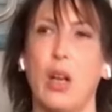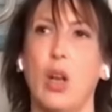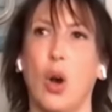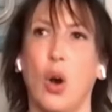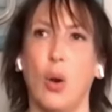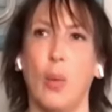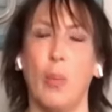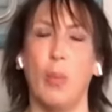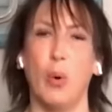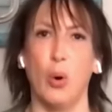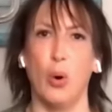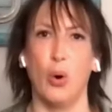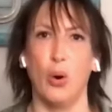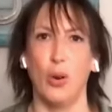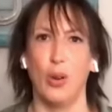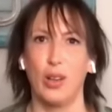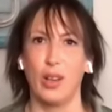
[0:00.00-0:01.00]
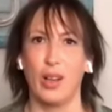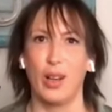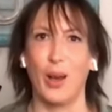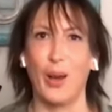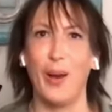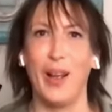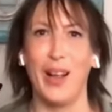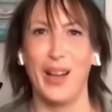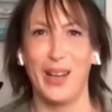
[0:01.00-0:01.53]
a lot more
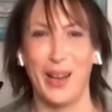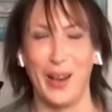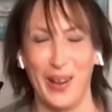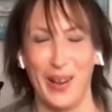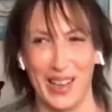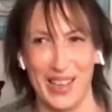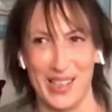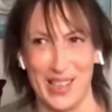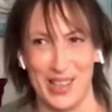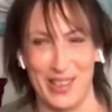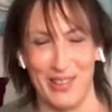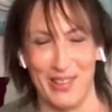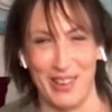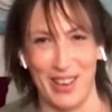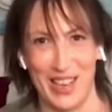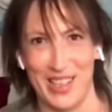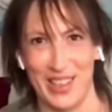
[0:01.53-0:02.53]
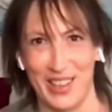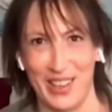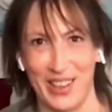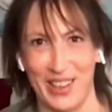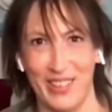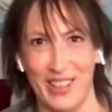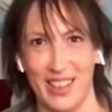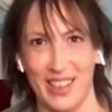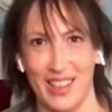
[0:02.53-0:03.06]
going into the writing than I
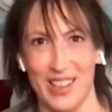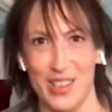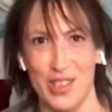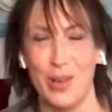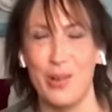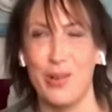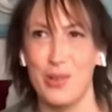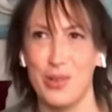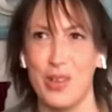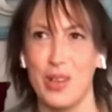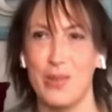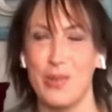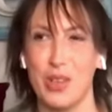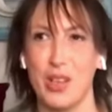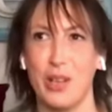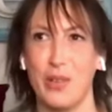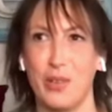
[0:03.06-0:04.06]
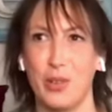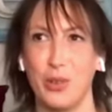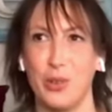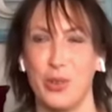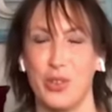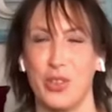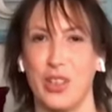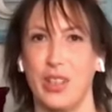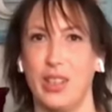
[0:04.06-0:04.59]
realised. So it was kind of
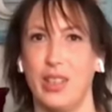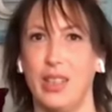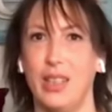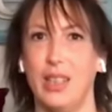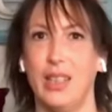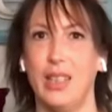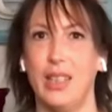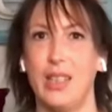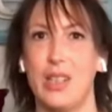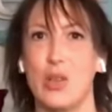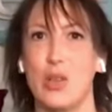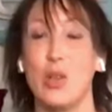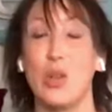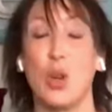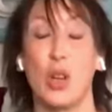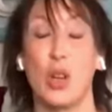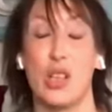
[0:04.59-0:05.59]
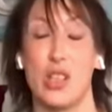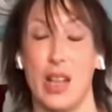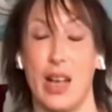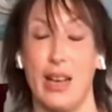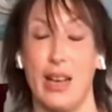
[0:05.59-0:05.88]
cool to acknowledge